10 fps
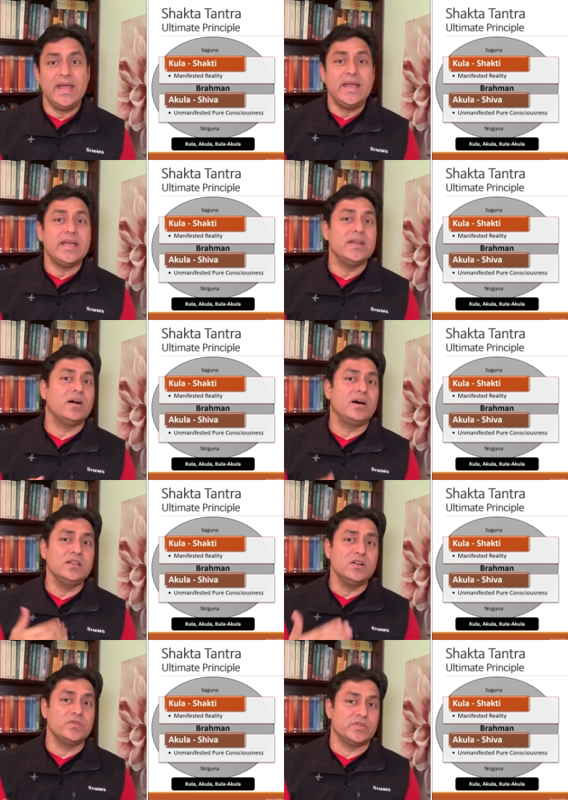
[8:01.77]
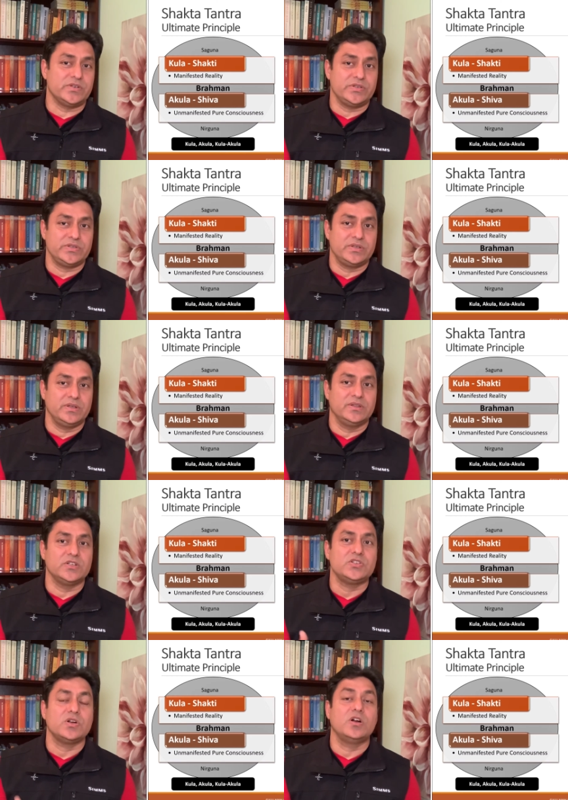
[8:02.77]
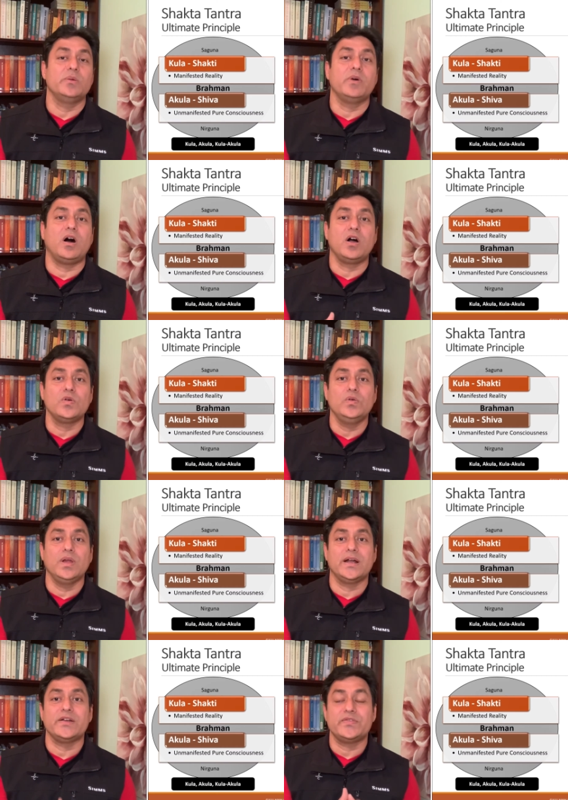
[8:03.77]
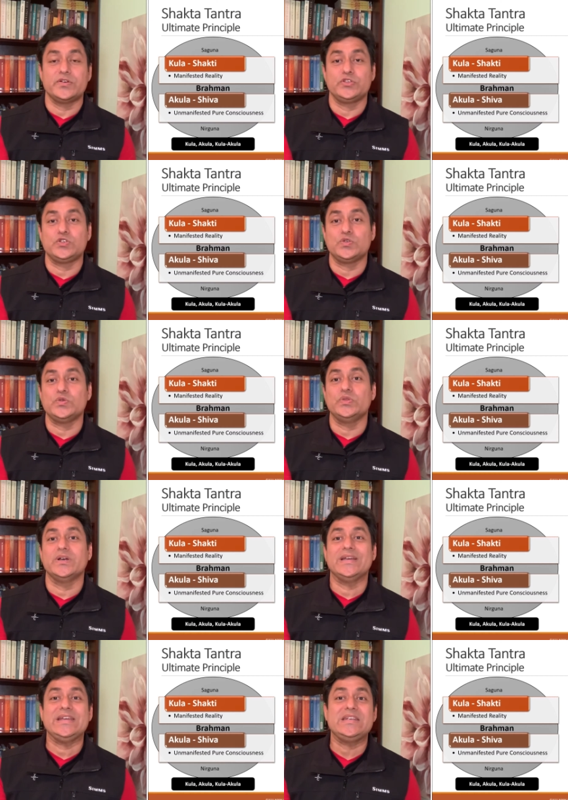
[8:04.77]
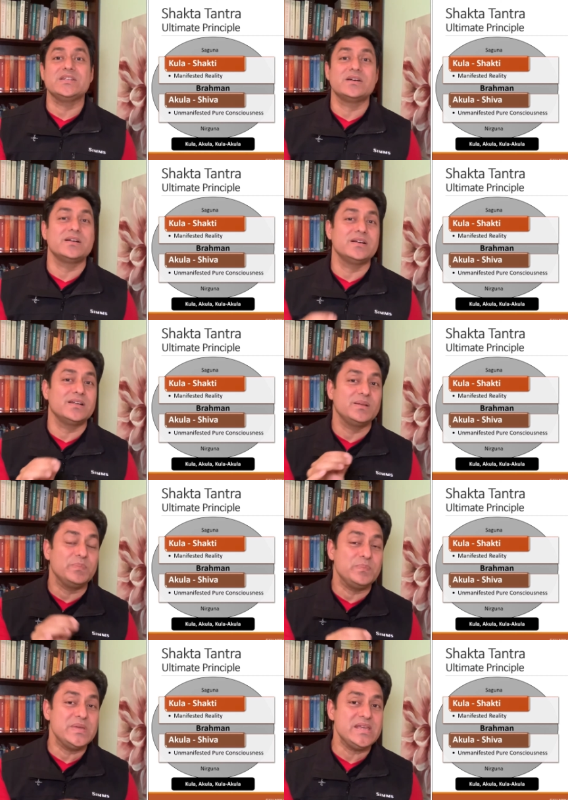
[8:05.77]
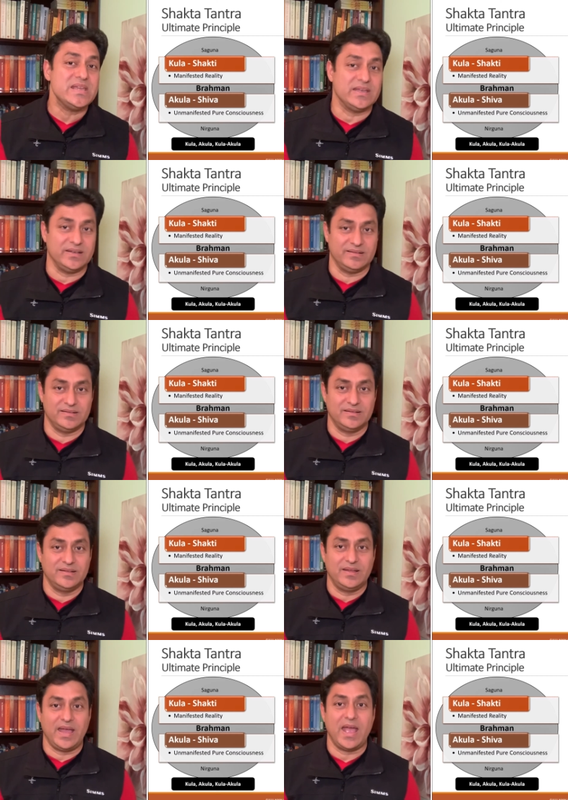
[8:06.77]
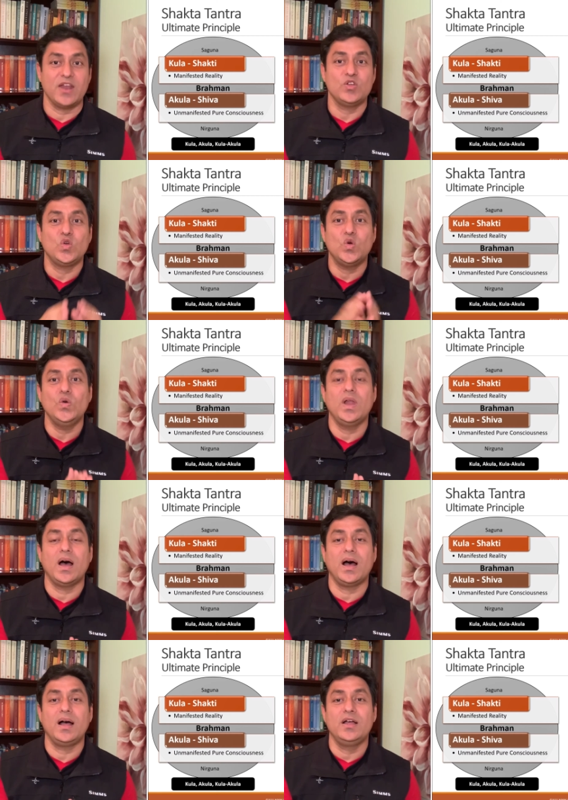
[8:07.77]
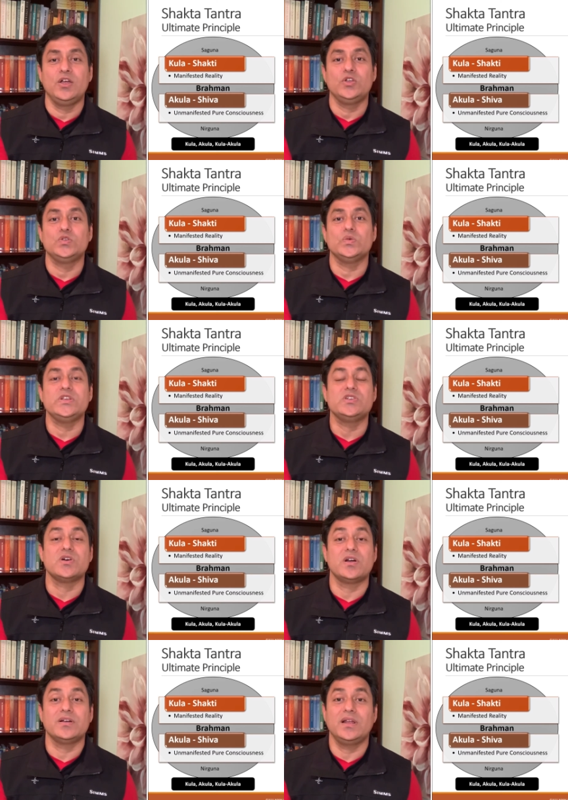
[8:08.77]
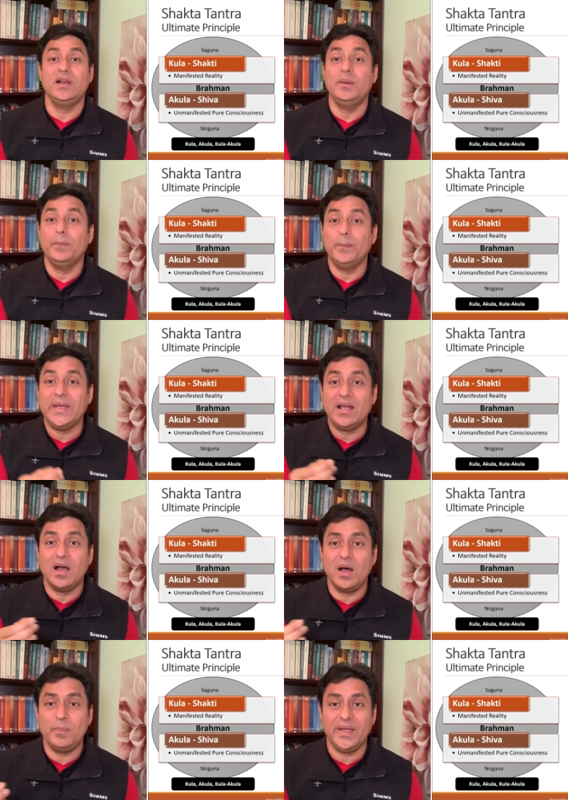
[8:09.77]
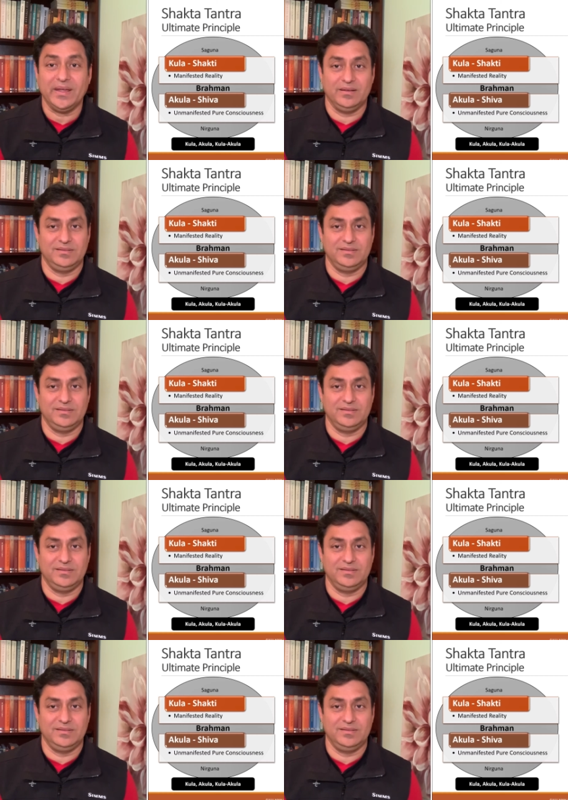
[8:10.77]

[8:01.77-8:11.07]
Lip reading: In other words, the term Akula refers to the eternal being and Kula to eternal becoming.